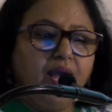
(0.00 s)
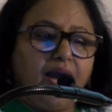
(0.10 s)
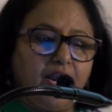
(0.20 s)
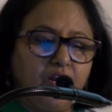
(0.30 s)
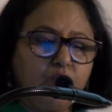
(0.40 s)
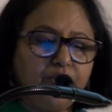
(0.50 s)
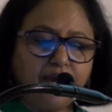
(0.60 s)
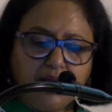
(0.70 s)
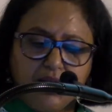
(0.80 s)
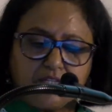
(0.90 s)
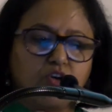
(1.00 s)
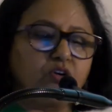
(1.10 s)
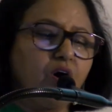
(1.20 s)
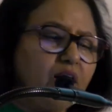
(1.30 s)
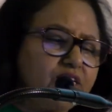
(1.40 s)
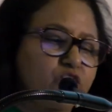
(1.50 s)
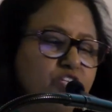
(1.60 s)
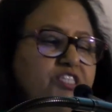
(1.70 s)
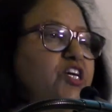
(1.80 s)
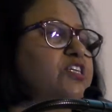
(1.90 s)
Hallelujah. So God is
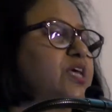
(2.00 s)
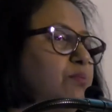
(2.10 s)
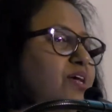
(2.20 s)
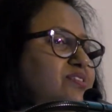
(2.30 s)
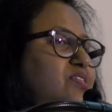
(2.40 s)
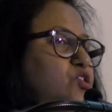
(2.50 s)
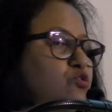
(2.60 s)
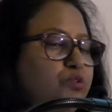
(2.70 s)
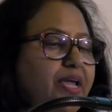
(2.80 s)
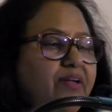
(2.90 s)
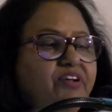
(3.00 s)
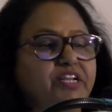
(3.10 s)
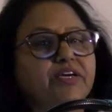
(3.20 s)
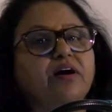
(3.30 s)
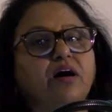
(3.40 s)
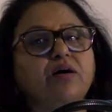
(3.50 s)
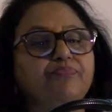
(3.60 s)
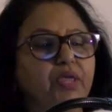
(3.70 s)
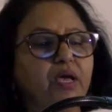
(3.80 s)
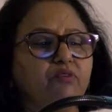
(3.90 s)
teaching some lessons to David here.
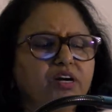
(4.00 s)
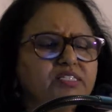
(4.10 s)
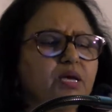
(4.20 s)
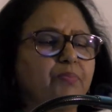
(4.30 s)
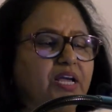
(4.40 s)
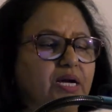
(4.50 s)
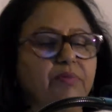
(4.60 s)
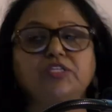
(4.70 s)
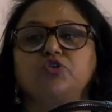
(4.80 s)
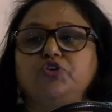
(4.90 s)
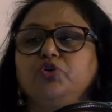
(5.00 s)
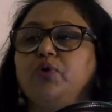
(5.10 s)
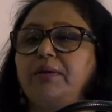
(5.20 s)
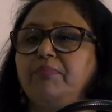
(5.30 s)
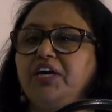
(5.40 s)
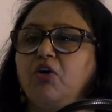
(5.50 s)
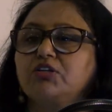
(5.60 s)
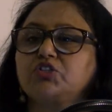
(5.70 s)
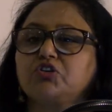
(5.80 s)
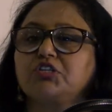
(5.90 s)
What is applicable to you and me
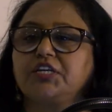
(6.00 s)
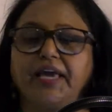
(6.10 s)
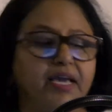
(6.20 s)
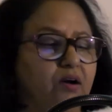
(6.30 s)
also today?